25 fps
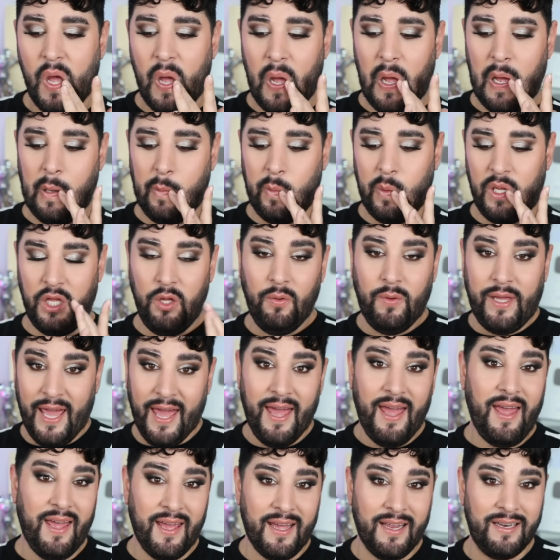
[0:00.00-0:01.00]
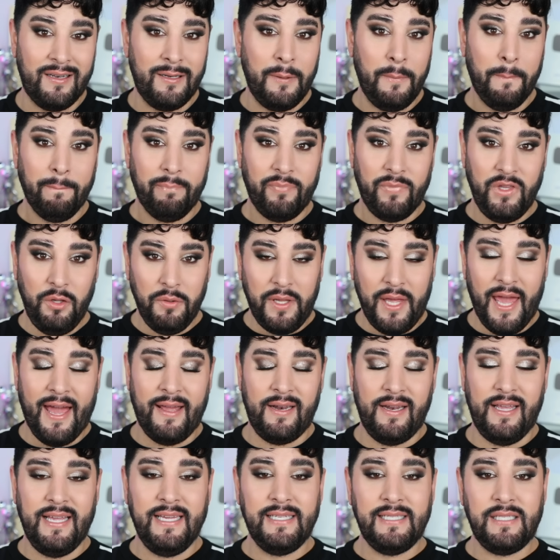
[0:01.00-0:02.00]
You can.
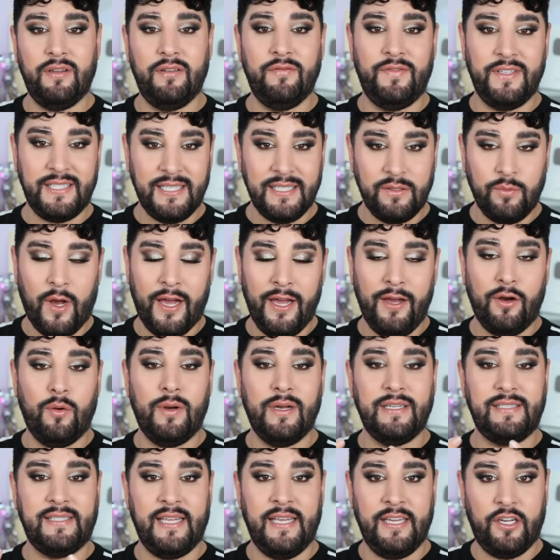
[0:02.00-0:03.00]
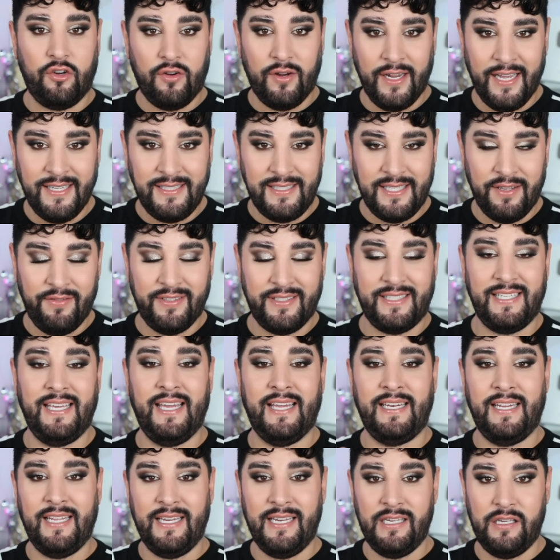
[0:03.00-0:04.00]
This is why I always say
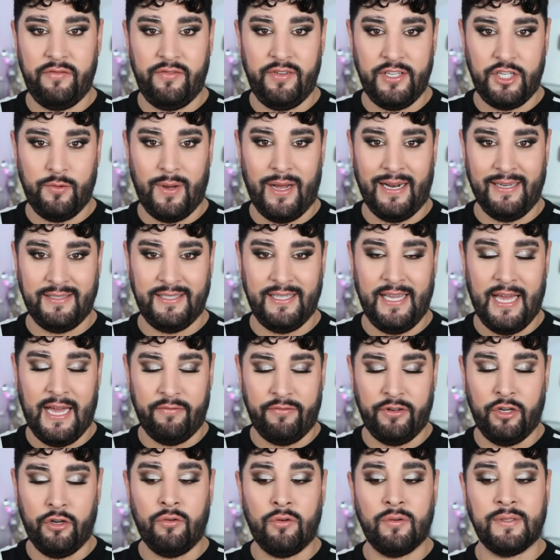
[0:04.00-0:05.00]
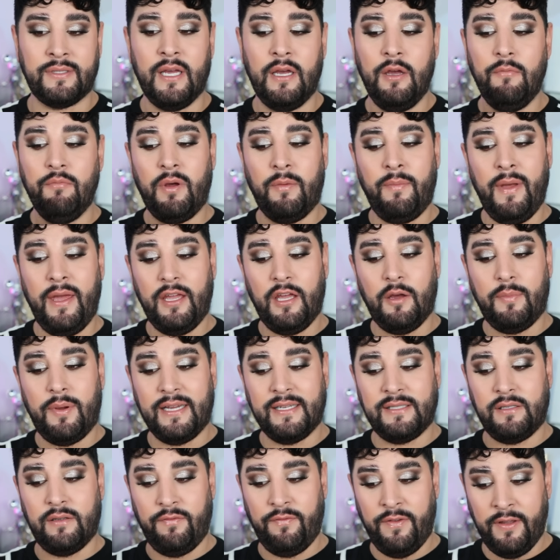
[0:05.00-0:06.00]
creativity and individuality have no rules, but makeup
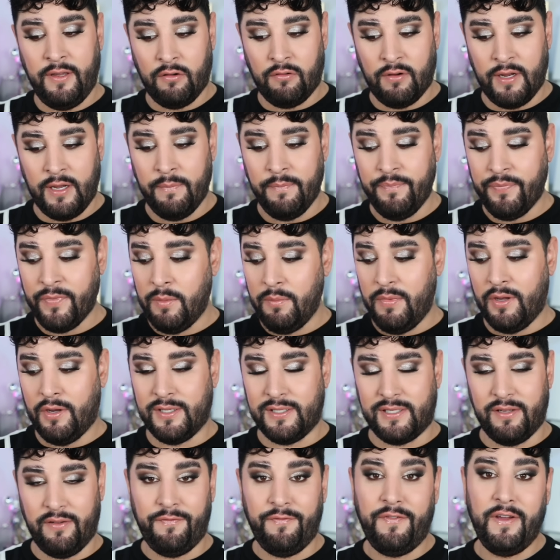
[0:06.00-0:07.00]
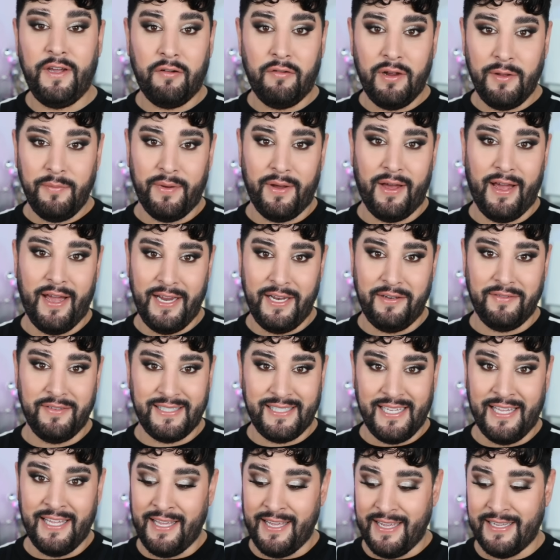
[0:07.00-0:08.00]
has a theory. Because the theory behind
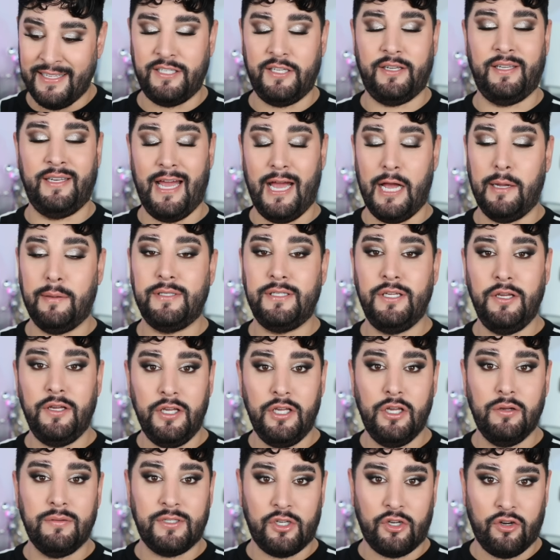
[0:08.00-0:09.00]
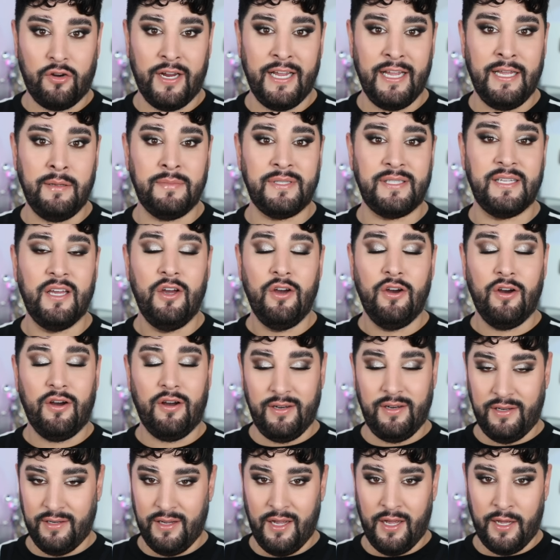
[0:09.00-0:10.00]
this here is you can absolutely use creams
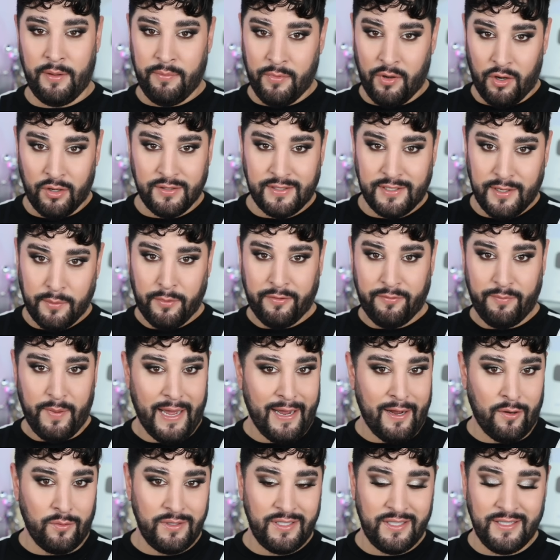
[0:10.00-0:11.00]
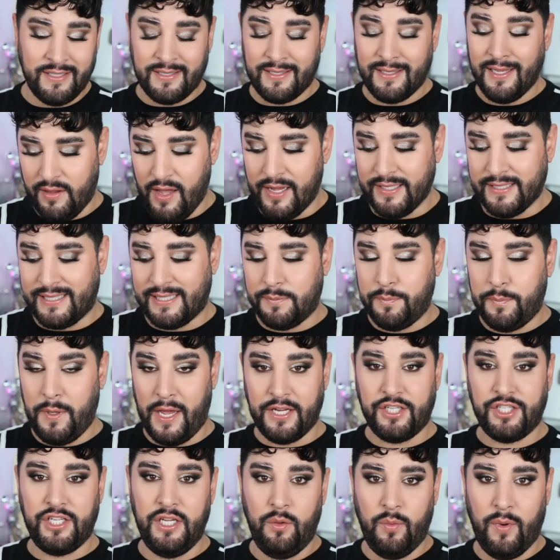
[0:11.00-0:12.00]
on top of powders,
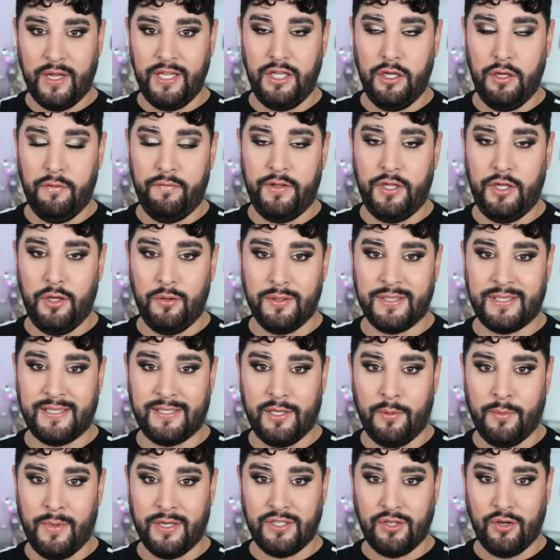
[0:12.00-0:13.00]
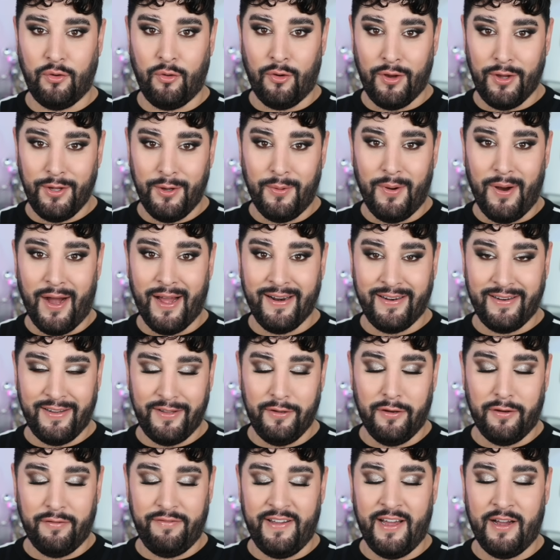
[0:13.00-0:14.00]
especially when you've used so much oil under
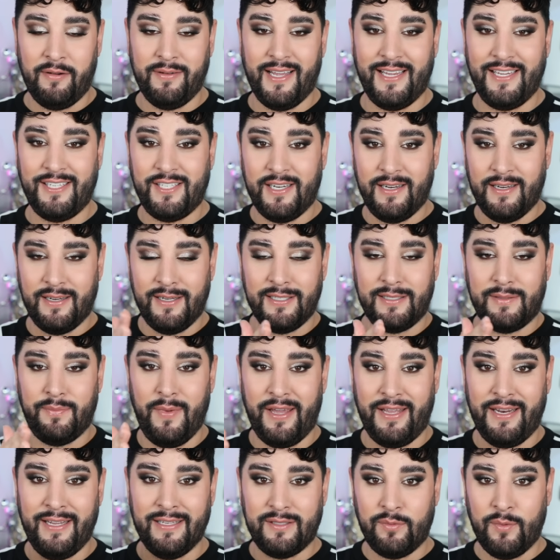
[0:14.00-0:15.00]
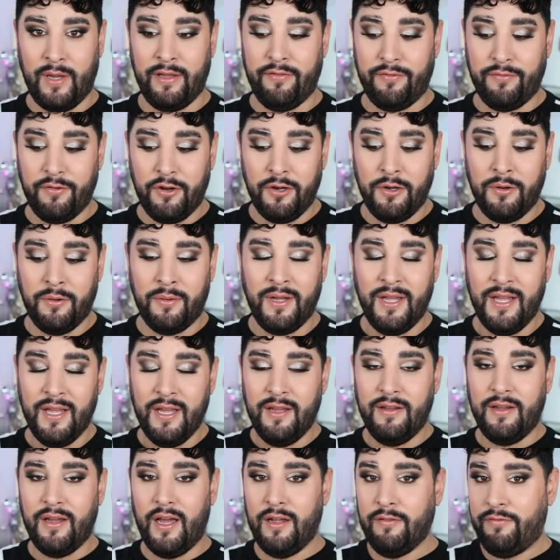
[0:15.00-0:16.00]
your foundation and it's making its way through.
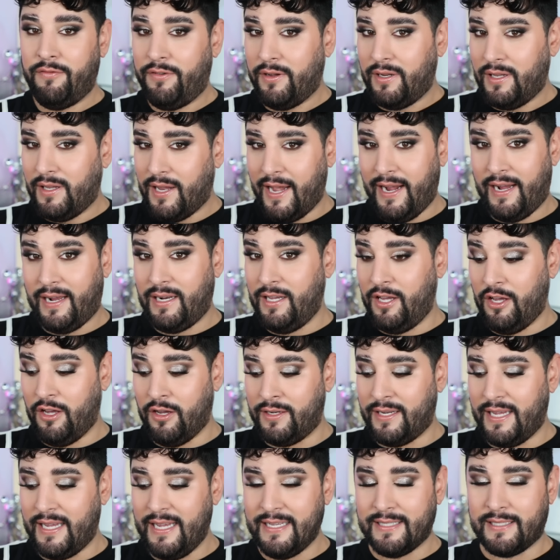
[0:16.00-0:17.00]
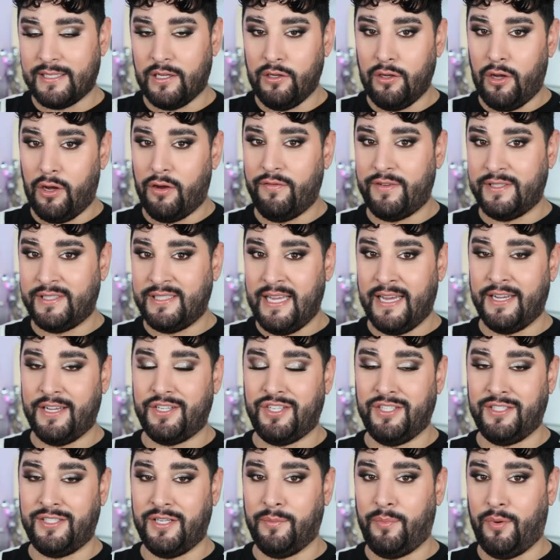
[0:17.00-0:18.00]
The likelihood is a lot of the
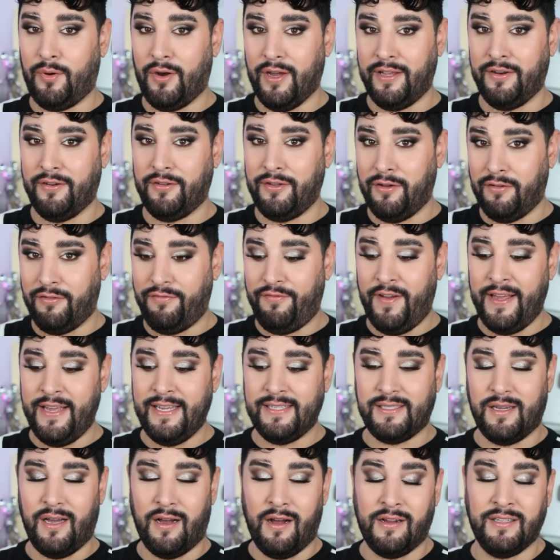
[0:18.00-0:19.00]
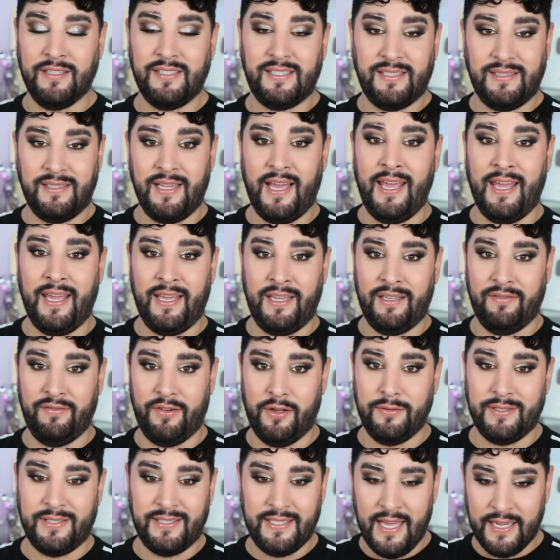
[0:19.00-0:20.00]
textures you're putting on your face aren't staying
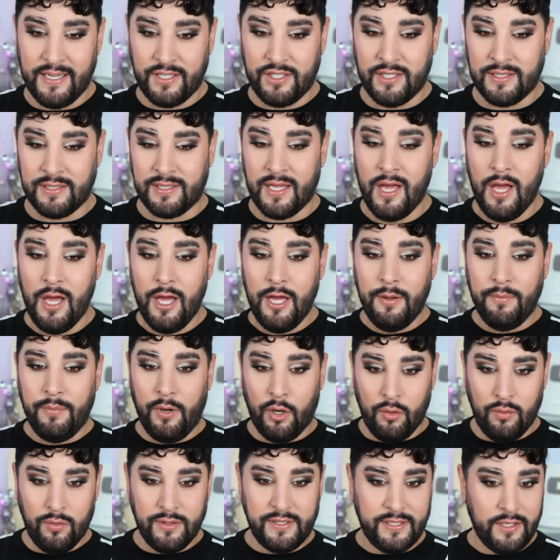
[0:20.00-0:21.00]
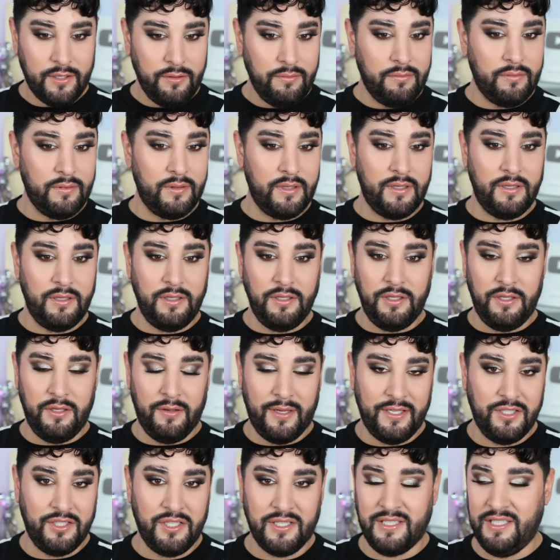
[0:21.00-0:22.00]
those textures, but also you
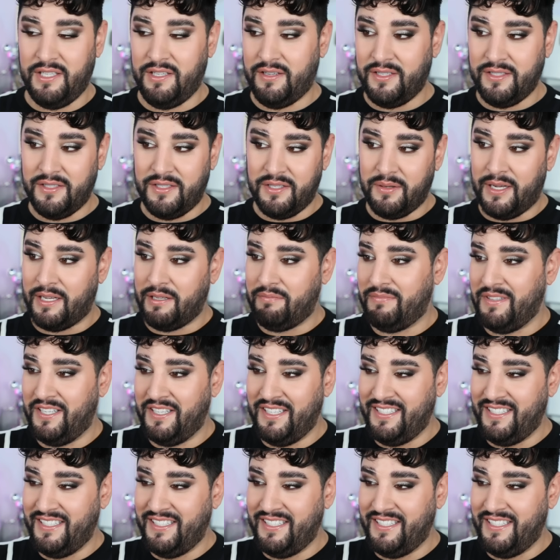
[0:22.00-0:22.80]
can do it.